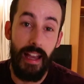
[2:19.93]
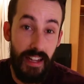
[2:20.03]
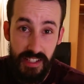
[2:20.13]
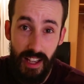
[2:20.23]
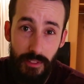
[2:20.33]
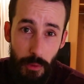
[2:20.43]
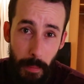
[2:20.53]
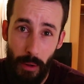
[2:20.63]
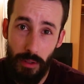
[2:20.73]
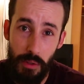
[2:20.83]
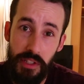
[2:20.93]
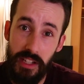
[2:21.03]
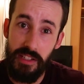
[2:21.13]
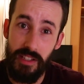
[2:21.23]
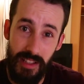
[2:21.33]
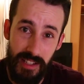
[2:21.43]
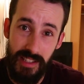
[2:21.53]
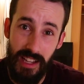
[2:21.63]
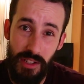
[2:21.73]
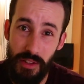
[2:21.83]
And aside from how close it is to the
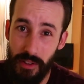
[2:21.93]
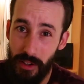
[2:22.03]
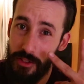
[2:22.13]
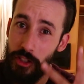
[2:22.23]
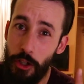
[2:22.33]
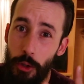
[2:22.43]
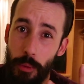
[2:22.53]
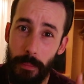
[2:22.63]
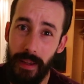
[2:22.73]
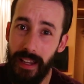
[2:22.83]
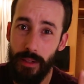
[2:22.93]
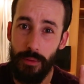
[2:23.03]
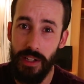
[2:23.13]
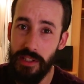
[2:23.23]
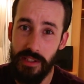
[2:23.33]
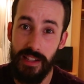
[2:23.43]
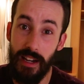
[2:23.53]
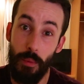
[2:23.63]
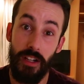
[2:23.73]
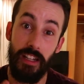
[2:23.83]
station, there are 2 main reasons that
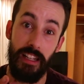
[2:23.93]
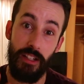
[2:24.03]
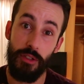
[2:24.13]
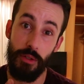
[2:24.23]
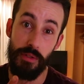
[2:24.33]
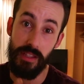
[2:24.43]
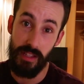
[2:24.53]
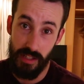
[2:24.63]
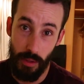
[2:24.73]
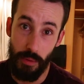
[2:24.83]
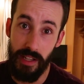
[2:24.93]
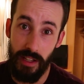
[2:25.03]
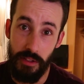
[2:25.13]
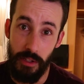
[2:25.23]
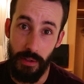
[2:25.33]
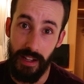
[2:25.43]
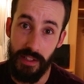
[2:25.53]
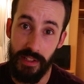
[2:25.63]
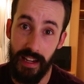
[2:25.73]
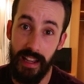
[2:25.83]
I wanted to introduce this hotel to you
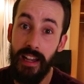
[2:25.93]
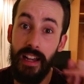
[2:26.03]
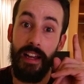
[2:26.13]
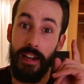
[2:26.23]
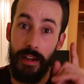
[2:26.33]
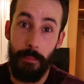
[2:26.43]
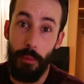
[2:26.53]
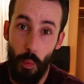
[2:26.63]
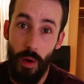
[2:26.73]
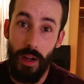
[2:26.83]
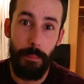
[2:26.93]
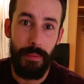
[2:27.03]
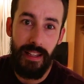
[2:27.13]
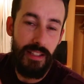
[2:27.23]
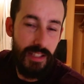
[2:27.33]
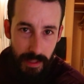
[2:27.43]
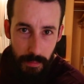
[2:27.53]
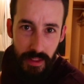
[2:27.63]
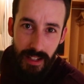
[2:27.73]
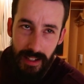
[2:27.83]
guys today. Number 1 being some
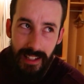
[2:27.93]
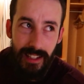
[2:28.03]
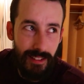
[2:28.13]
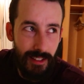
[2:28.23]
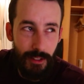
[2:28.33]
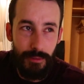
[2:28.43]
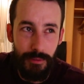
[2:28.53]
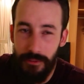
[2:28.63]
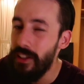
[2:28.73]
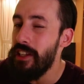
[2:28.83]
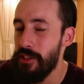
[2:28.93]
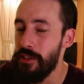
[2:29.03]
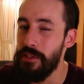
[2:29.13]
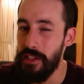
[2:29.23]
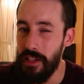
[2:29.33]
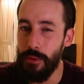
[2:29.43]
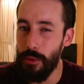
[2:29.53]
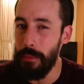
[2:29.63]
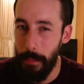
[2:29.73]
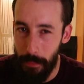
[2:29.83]
of the neat little features in the
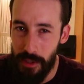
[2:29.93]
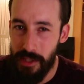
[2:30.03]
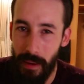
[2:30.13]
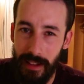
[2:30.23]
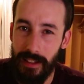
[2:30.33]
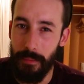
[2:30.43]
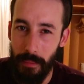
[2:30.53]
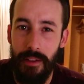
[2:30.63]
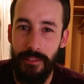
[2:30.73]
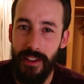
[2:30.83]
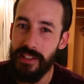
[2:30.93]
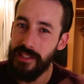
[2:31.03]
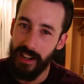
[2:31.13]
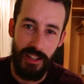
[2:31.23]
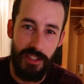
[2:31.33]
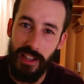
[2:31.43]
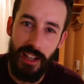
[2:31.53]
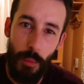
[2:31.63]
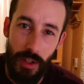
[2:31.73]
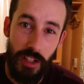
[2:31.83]
room that put a smile on my face that I just
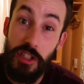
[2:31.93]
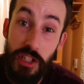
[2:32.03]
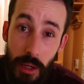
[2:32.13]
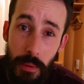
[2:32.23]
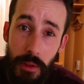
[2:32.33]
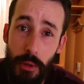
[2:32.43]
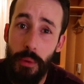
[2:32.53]
kind of wanted to share with you.